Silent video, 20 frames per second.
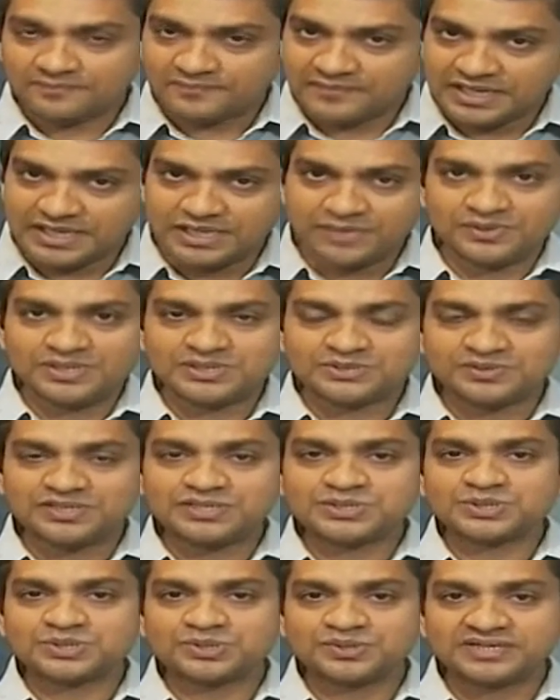
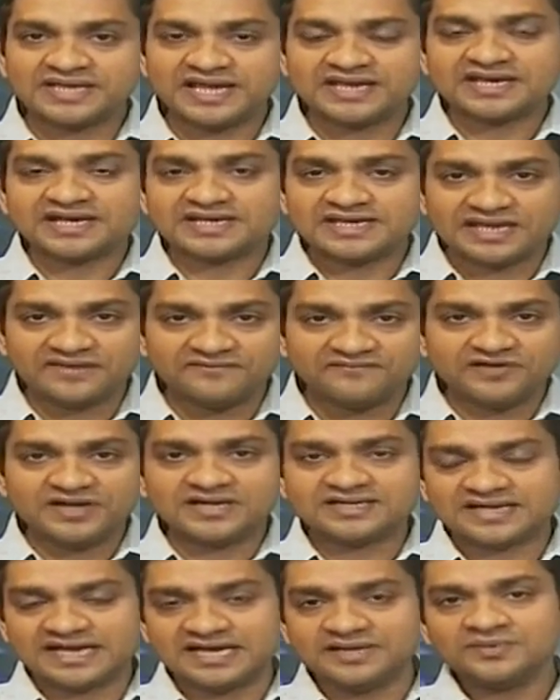individuals should get at every
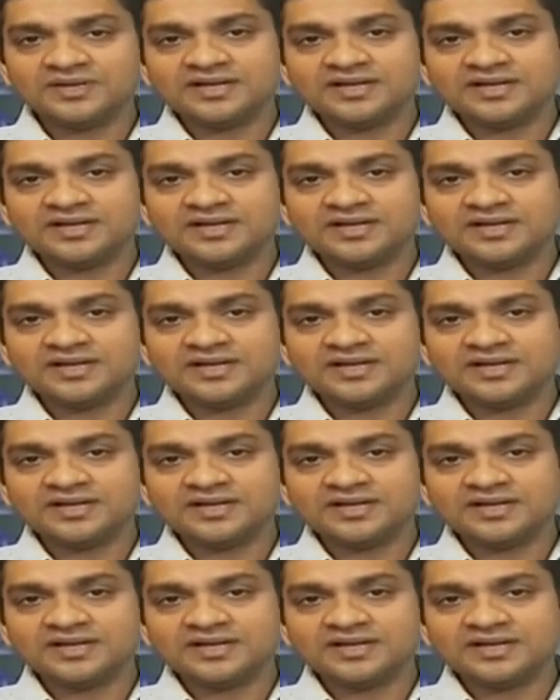time